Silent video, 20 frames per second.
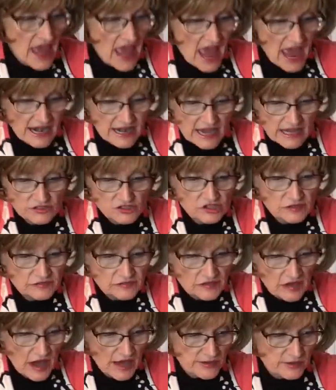and I
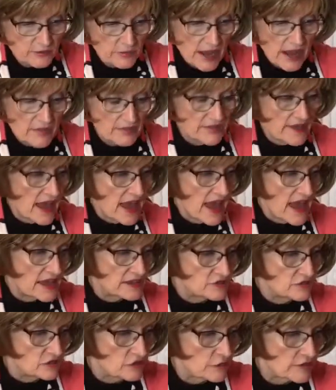just cut around the
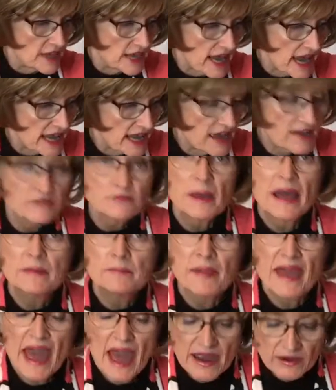edge so that I have my
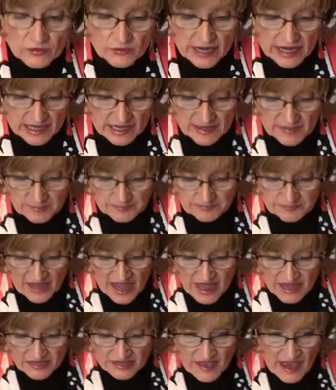back ready.
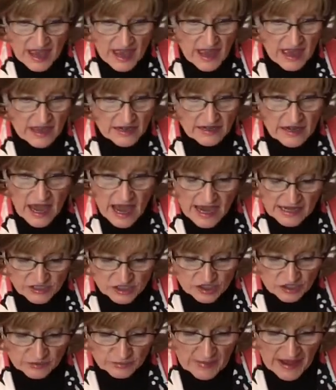Then I
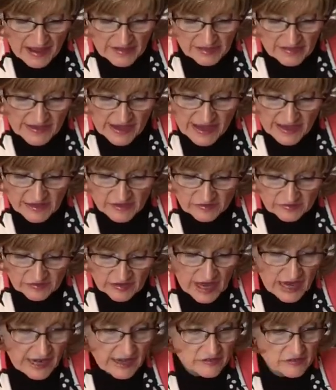took my lace
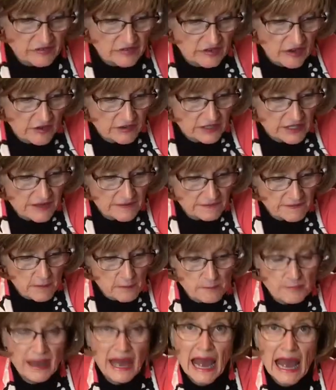and I started at the
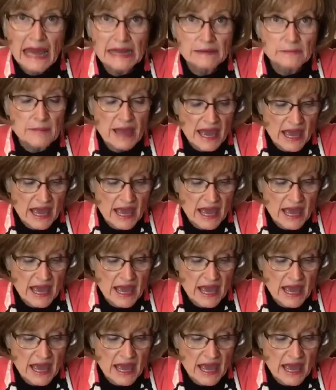bottom